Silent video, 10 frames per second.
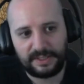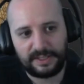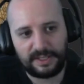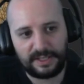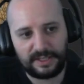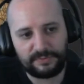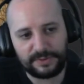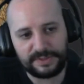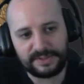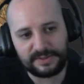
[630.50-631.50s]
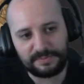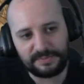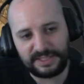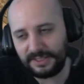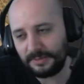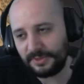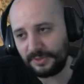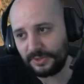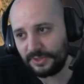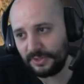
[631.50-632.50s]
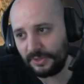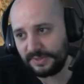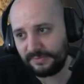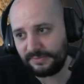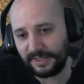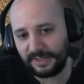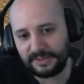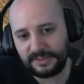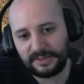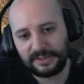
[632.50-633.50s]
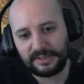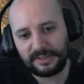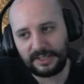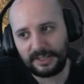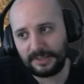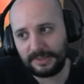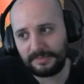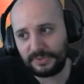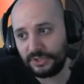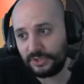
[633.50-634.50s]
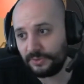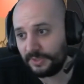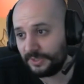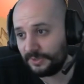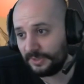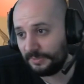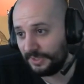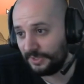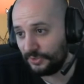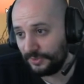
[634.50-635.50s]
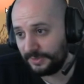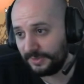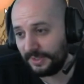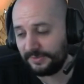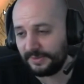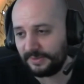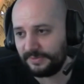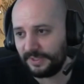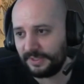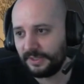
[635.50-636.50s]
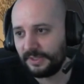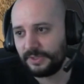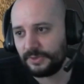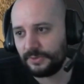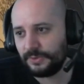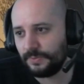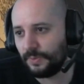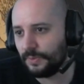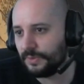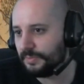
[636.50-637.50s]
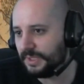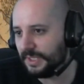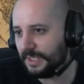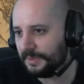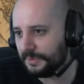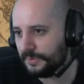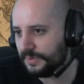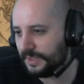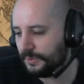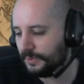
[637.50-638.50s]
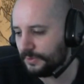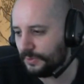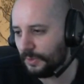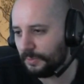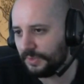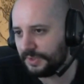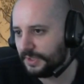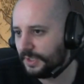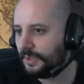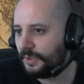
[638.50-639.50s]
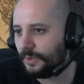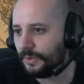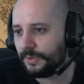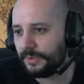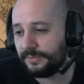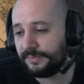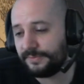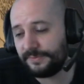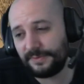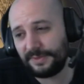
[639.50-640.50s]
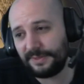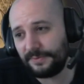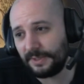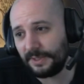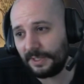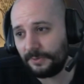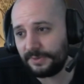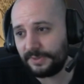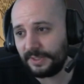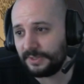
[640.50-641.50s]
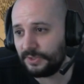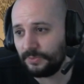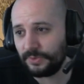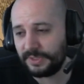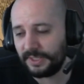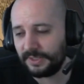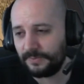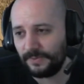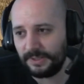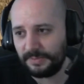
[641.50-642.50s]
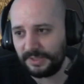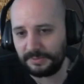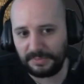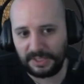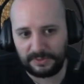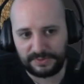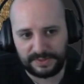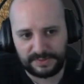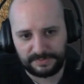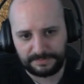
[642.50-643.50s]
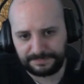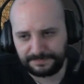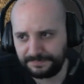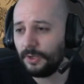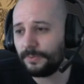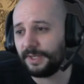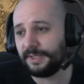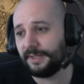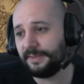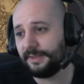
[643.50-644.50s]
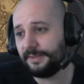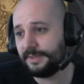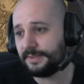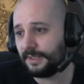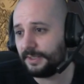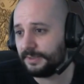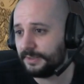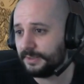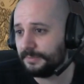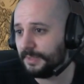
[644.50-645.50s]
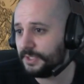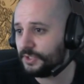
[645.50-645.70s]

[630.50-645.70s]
And for instance, Melia, because she lost the fight, she should actually be injured after the fight. So you wouldn't be able to send her to combat, or if we allow it, then she would get really big maluses. Alright, I think these are the major